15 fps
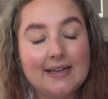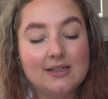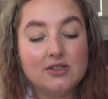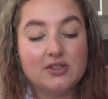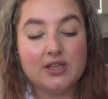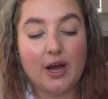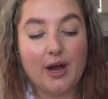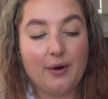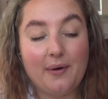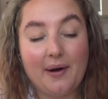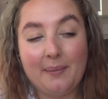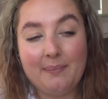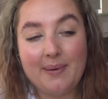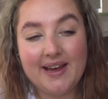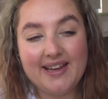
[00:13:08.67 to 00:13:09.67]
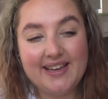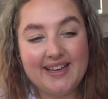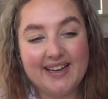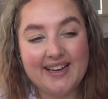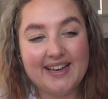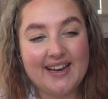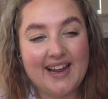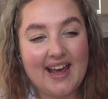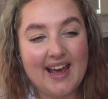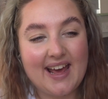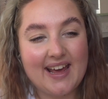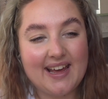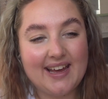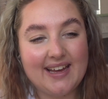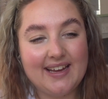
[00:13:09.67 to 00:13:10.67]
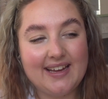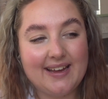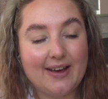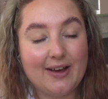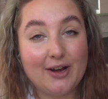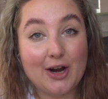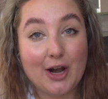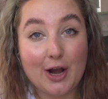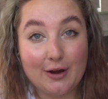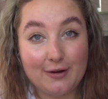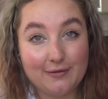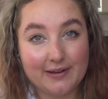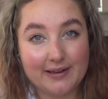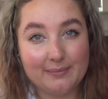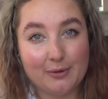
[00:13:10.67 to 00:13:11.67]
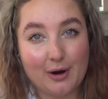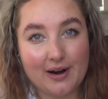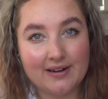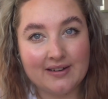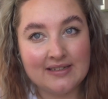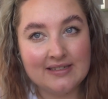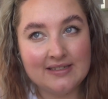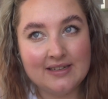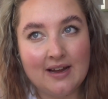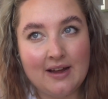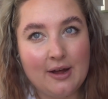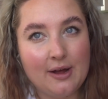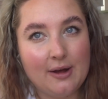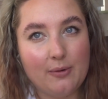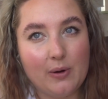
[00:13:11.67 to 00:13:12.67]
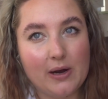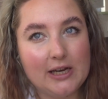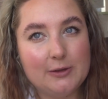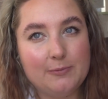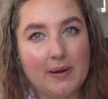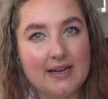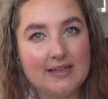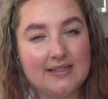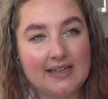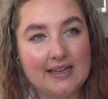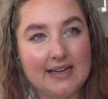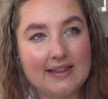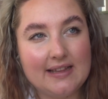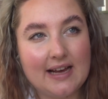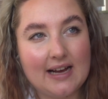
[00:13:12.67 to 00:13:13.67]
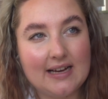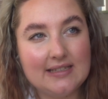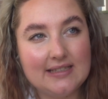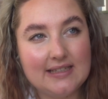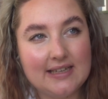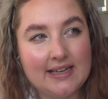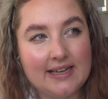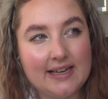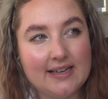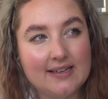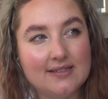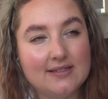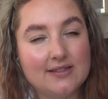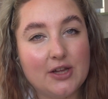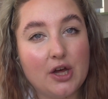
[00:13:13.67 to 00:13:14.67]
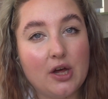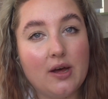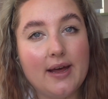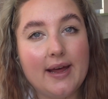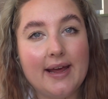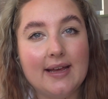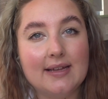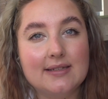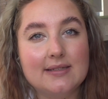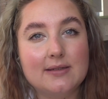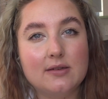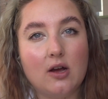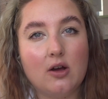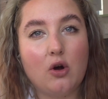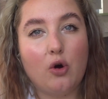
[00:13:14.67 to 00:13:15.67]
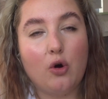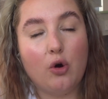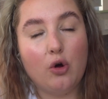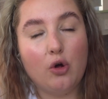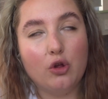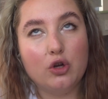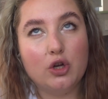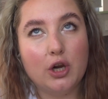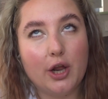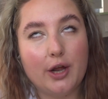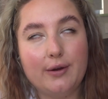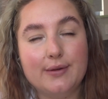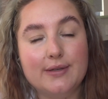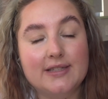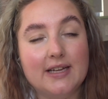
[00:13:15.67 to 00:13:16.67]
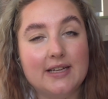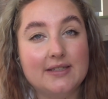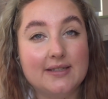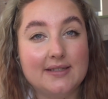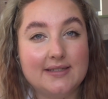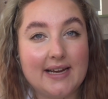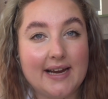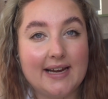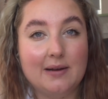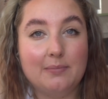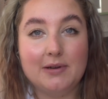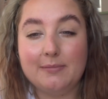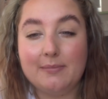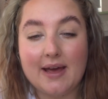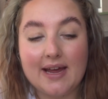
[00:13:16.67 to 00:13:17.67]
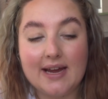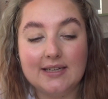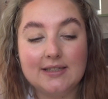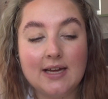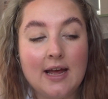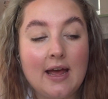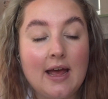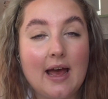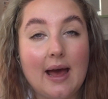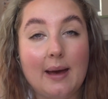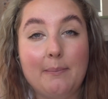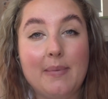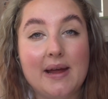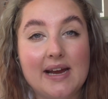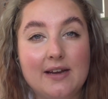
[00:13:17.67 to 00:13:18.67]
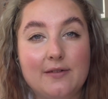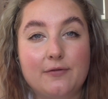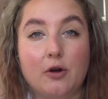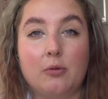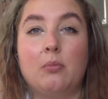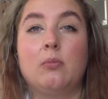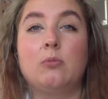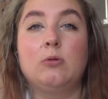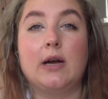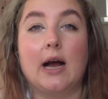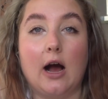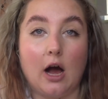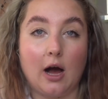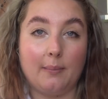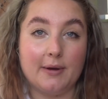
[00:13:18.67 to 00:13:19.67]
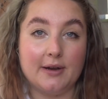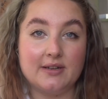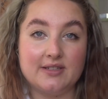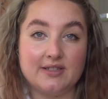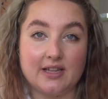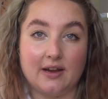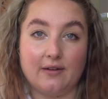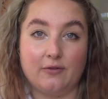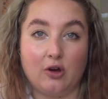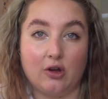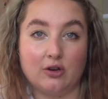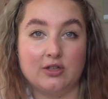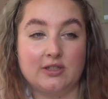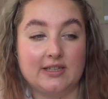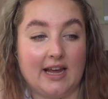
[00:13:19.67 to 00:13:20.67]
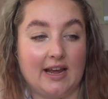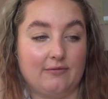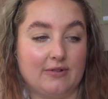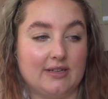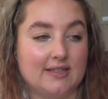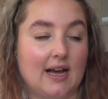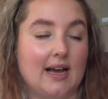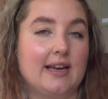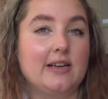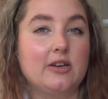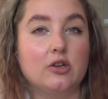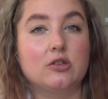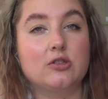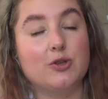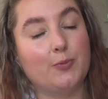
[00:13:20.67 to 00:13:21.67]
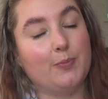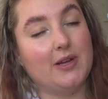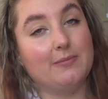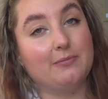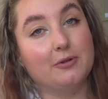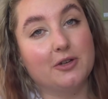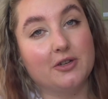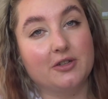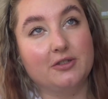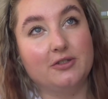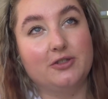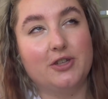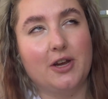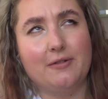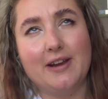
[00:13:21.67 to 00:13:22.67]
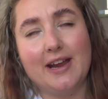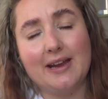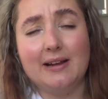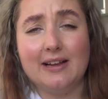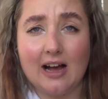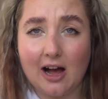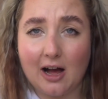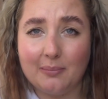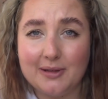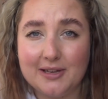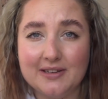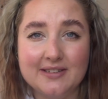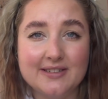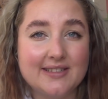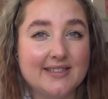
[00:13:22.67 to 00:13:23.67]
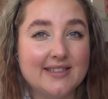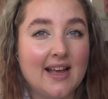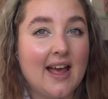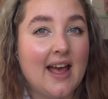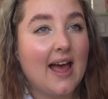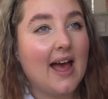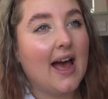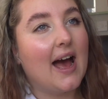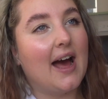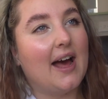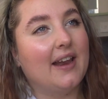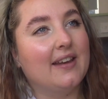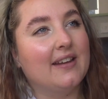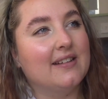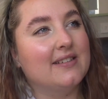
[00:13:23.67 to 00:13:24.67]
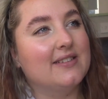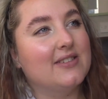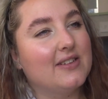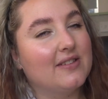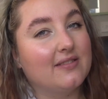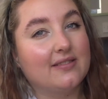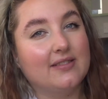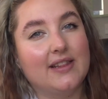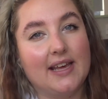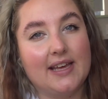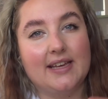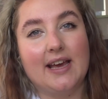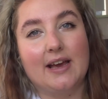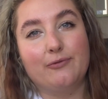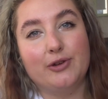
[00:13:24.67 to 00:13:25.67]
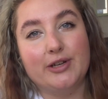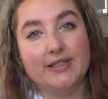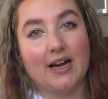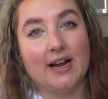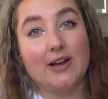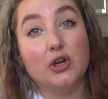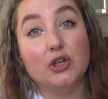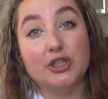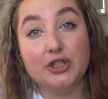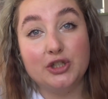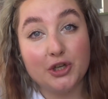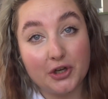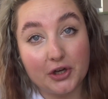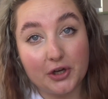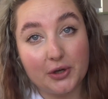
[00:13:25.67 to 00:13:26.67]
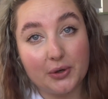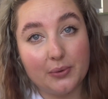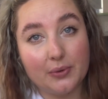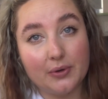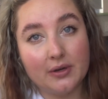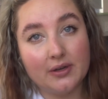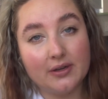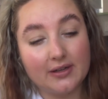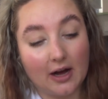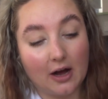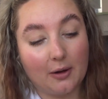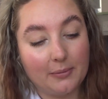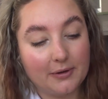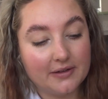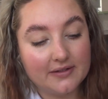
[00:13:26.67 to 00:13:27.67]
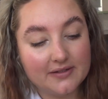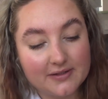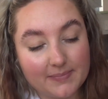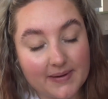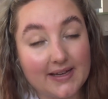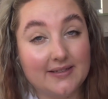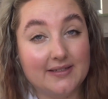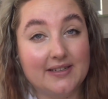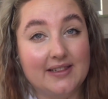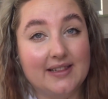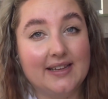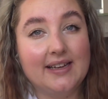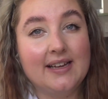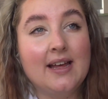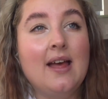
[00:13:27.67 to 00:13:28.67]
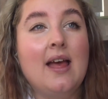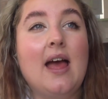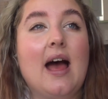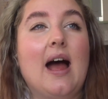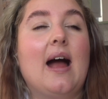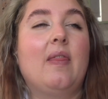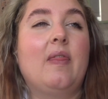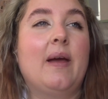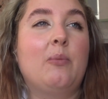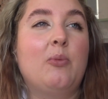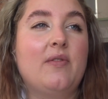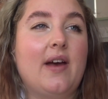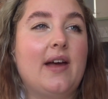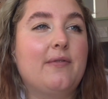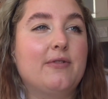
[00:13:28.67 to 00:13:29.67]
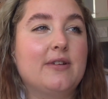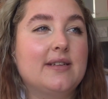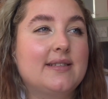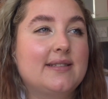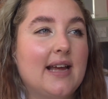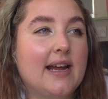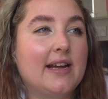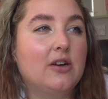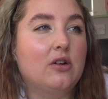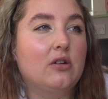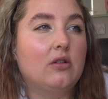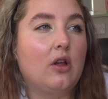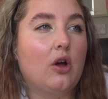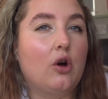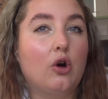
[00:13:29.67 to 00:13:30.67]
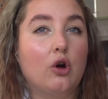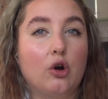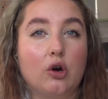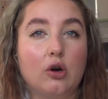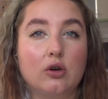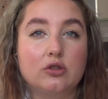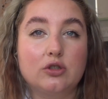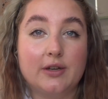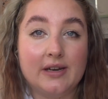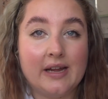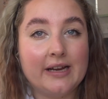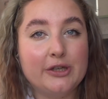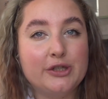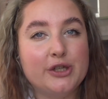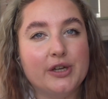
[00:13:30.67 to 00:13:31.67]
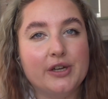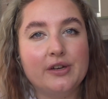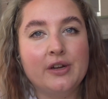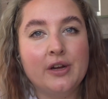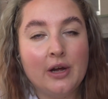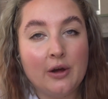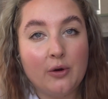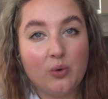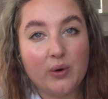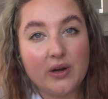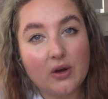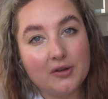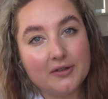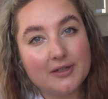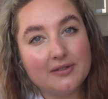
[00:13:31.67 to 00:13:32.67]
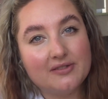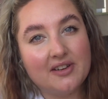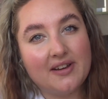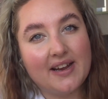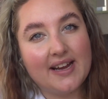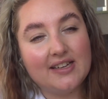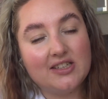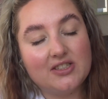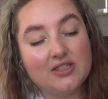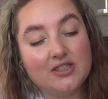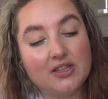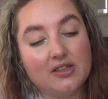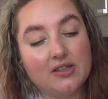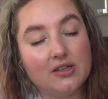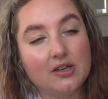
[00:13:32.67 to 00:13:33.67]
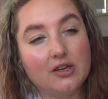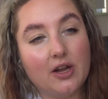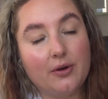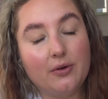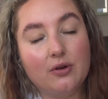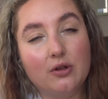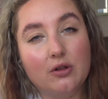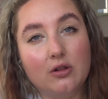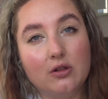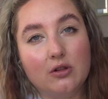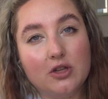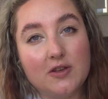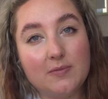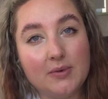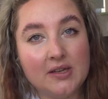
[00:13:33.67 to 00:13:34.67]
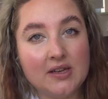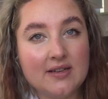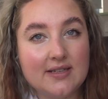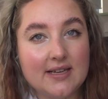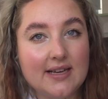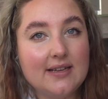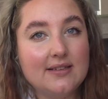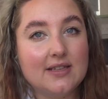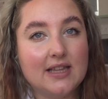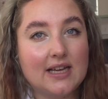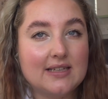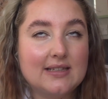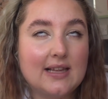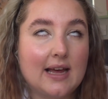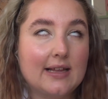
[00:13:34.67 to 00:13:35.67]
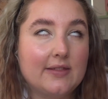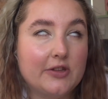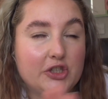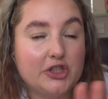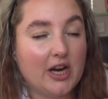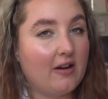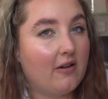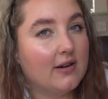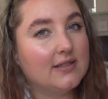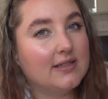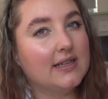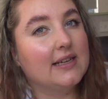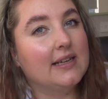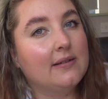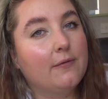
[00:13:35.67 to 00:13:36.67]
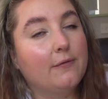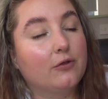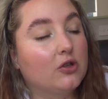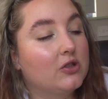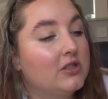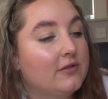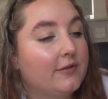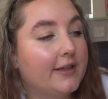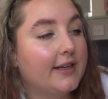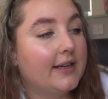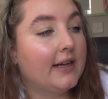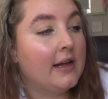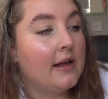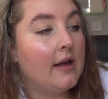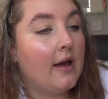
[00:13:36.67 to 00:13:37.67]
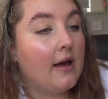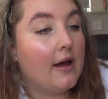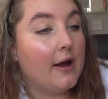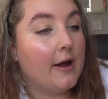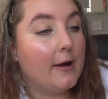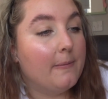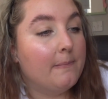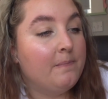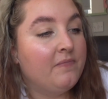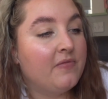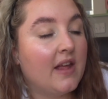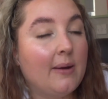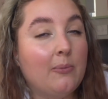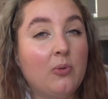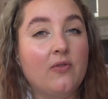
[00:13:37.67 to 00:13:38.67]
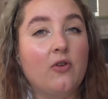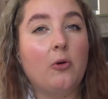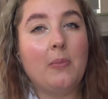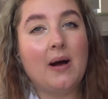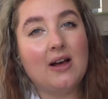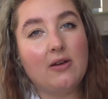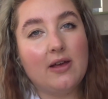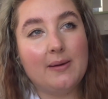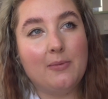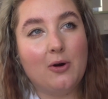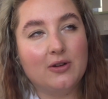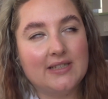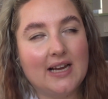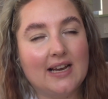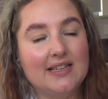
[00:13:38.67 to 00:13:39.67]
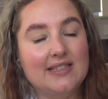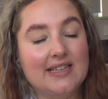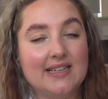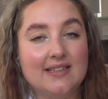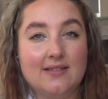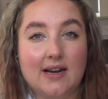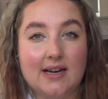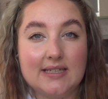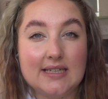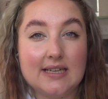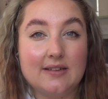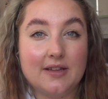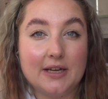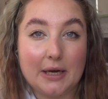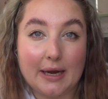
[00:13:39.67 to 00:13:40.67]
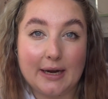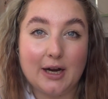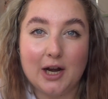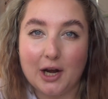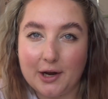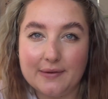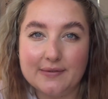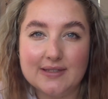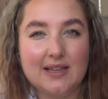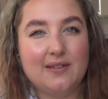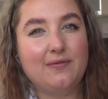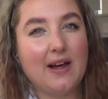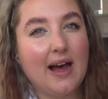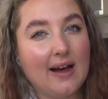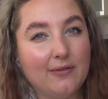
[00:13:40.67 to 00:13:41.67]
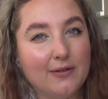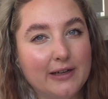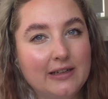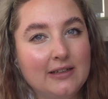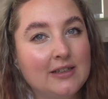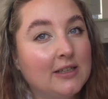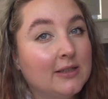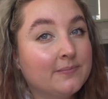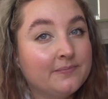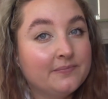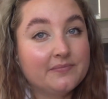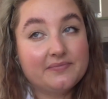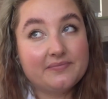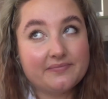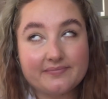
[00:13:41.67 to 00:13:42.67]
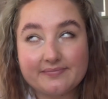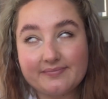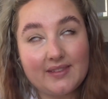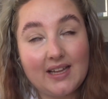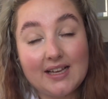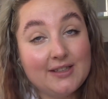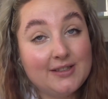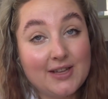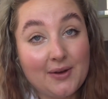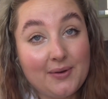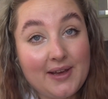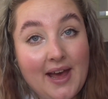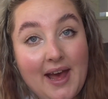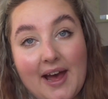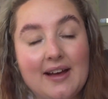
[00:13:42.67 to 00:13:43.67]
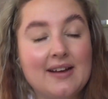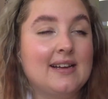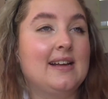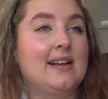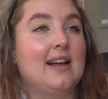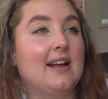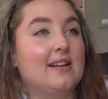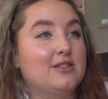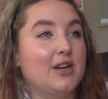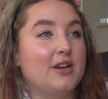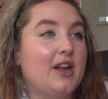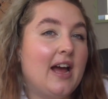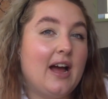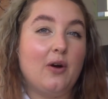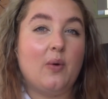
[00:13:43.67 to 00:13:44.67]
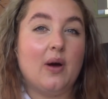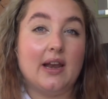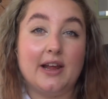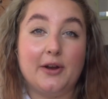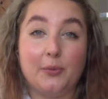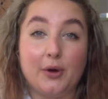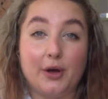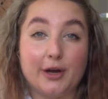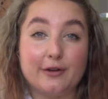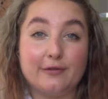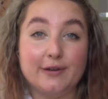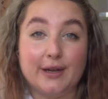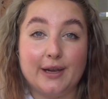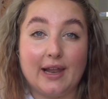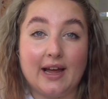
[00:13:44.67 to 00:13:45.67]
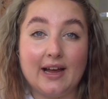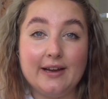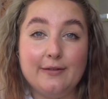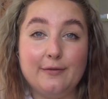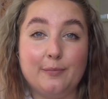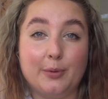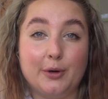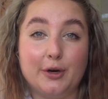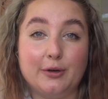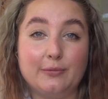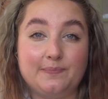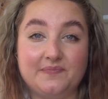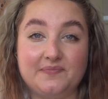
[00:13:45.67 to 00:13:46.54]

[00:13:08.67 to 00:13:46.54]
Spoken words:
So I'm making a clothing brand, which basically the idea is that it's all clothes that are sustainably made and made from garments that have gone to get recycled, so people can donate garments and they get recycled into new garments basically. And then with every sale or donation, we also donate to the local community, so that's like the charity front of it. And with all my immortality, it's the idea that like clothes live forever. So yeah, don't know how well it'd work in real life, but